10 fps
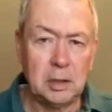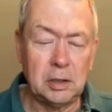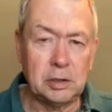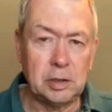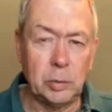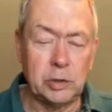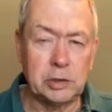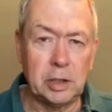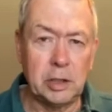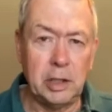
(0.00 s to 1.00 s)
So we're
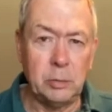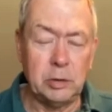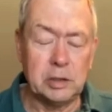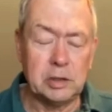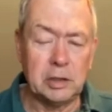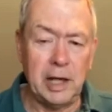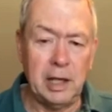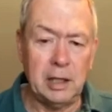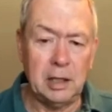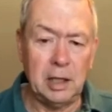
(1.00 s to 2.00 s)
starting with this
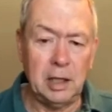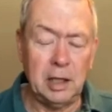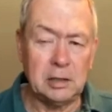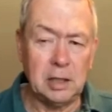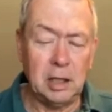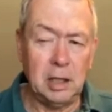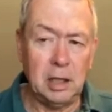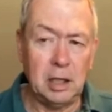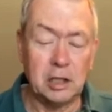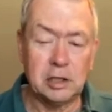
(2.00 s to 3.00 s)
client as a
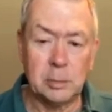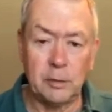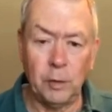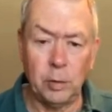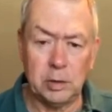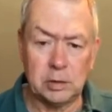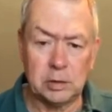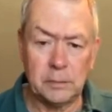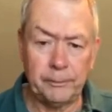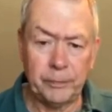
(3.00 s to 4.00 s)
customer focus,